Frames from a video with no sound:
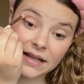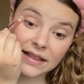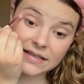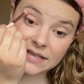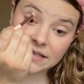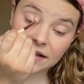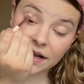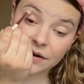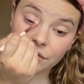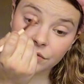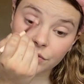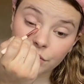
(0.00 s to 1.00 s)
And this is kind of
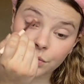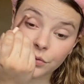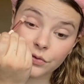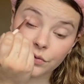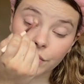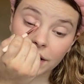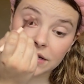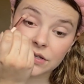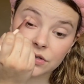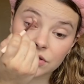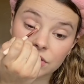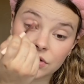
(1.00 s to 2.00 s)
a foolproof way to
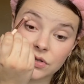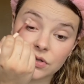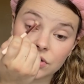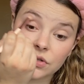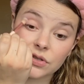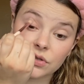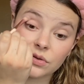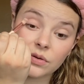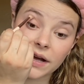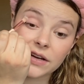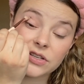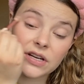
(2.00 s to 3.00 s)
do
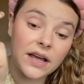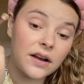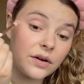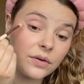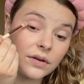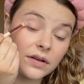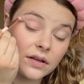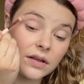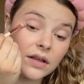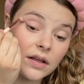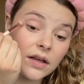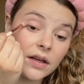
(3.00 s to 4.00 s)
eyeshadow.
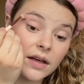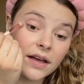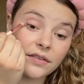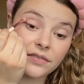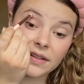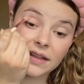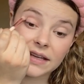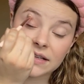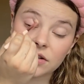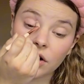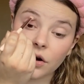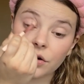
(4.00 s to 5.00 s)
I feel like it's
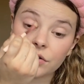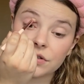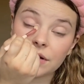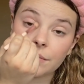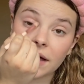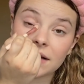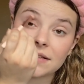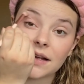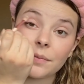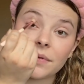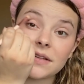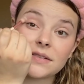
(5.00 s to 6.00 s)
harder to mess
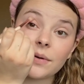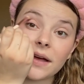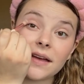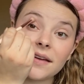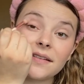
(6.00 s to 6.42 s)
up this way.